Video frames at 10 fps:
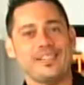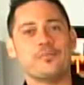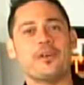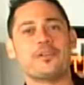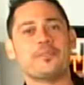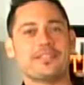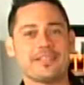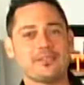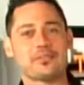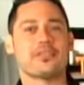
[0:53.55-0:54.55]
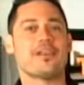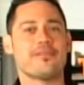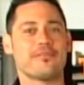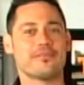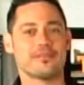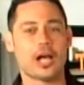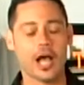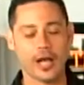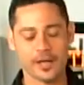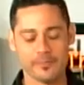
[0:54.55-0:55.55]
welcome to Single Chef.
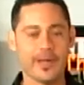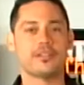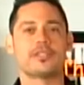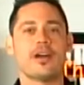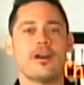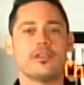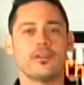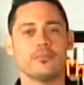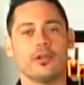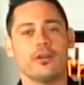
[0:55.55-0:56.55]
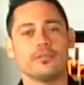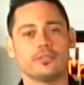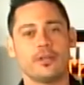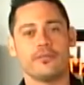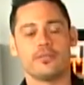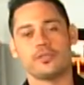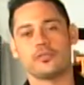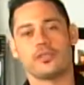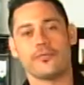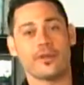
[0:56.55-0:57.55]
I am Matt Skollar. I'm your host of Single
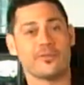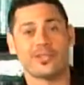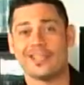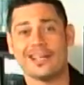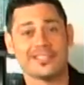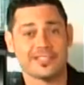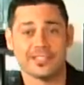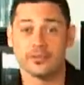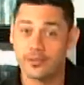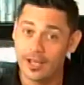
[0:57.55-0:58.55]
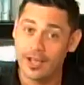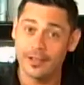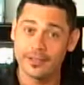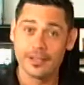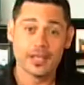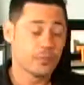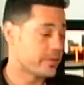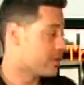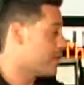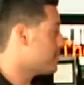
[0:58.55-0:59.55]
Chef. I'm your classic single guy with
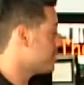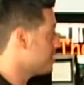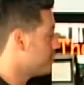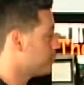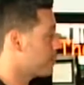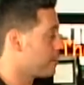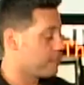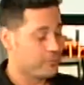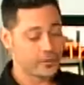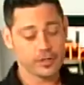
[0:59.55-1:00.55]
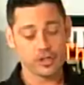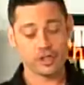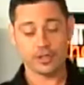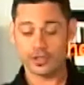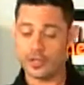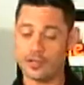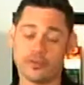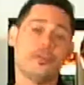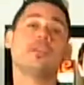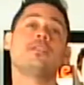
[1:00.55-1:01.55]
the classic single guy fridge and
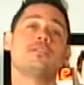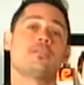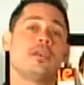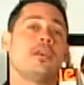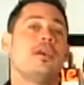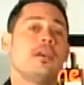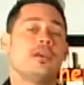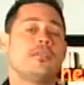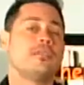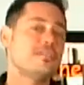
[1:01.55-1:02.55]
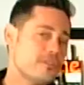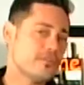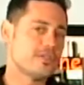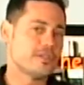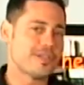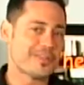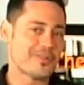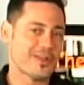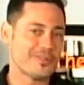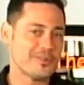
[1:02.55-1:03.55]
ingredients. The difference is I
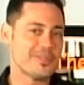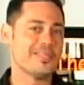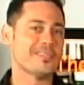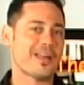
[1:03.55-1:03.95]
know how to use these